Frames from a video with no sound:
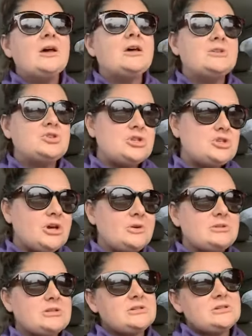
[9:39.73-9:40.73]
and she
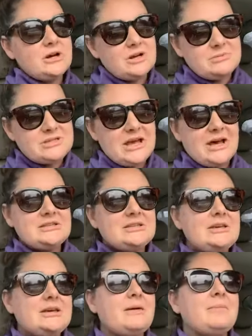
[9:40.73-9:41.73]
chose to circumcise
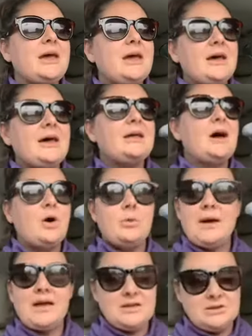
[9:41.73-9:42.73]
him. And oh
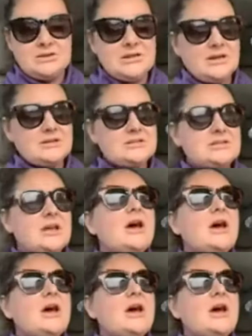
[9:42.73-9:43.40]
my goodness,